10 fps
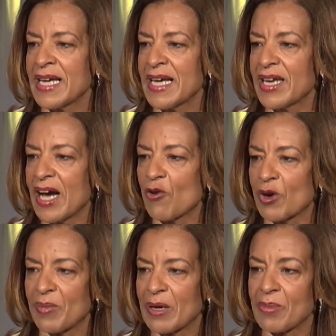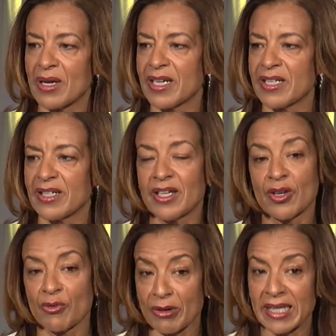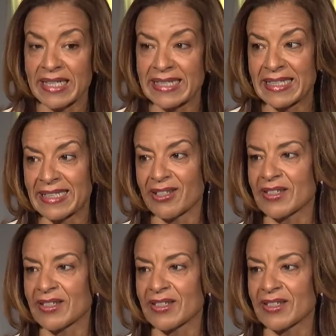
and our pipeline really did not